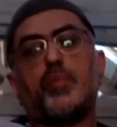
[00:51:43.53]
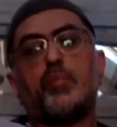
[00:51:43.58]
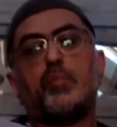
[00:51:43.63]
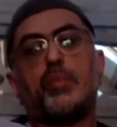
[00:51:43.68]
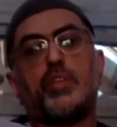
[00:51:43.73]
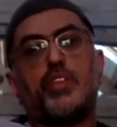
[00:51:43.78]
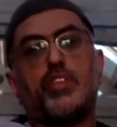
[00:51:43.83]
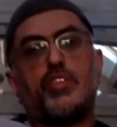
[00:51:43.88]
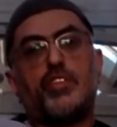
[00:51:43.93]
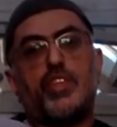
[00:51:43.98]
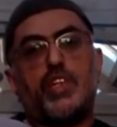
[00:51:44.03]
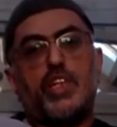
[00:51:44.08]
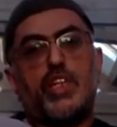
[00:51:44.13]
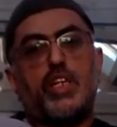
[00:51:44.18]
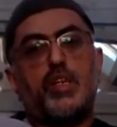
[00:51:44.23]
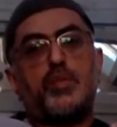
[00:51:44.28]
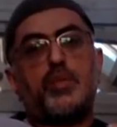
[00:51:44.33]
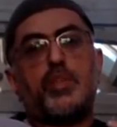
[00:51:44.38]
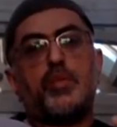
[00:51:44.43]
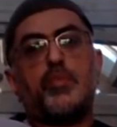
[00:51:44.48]
But the
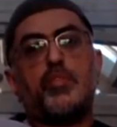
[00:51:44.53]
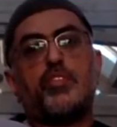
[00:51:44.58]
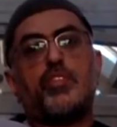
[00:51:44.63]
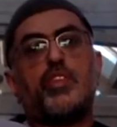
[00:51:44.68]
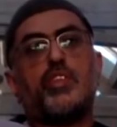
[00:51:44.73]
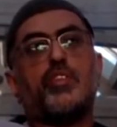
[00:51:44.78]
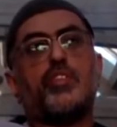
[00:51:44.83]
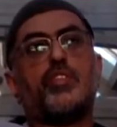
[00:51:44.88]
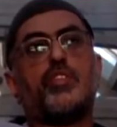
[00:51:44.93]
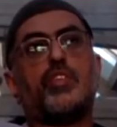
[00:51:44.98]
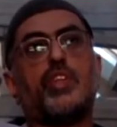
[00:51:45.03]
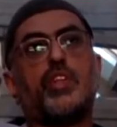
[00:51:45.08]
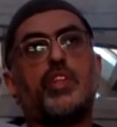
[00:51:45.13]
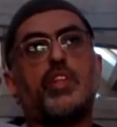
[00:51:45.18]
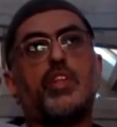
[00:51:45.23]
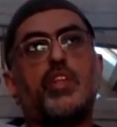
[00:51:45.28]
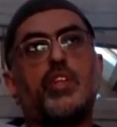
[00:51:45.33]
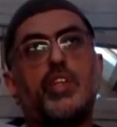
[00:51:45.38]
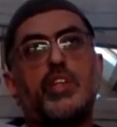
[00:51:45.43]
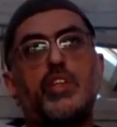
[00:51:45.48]
Sahaba themselves,
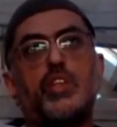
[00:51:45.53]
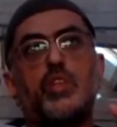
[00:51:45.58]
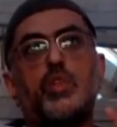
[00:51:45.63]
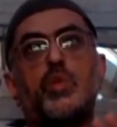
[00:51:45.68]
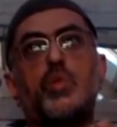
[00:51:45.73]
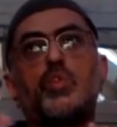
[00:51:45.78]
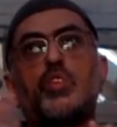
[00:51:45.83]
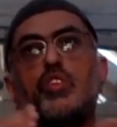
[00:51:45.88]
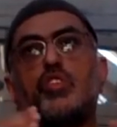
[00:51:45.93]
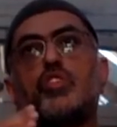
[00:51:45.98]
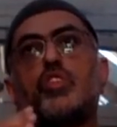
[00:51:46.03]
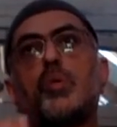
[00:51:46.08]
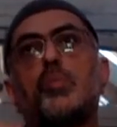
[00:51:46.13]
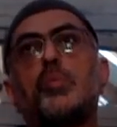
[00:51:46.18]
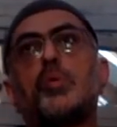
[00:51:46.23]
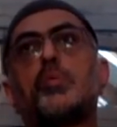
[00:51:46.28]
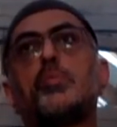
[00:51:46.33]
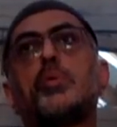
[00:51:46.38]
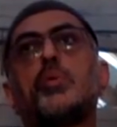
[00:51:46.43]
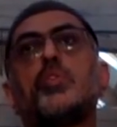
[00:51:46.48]
they knew the
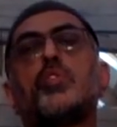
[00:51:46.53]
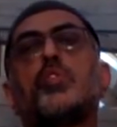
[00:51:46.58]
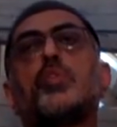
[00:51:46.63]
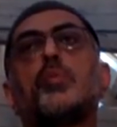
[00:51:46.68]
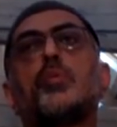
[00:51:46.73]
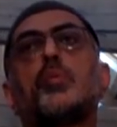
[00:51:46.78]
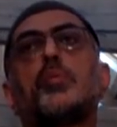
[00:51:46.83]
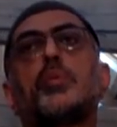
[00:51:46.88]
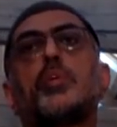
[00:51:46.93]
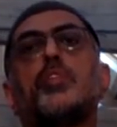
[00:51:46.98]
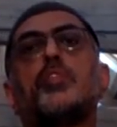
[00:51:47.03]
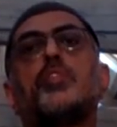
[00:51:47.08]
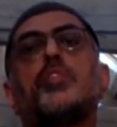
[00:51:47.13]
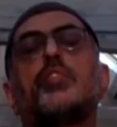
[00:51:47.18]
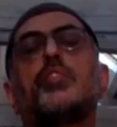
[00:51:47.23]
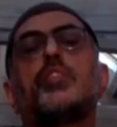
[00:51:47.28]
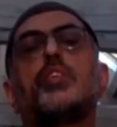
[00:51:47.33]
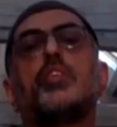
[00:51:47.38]
stopping points from the Prophet.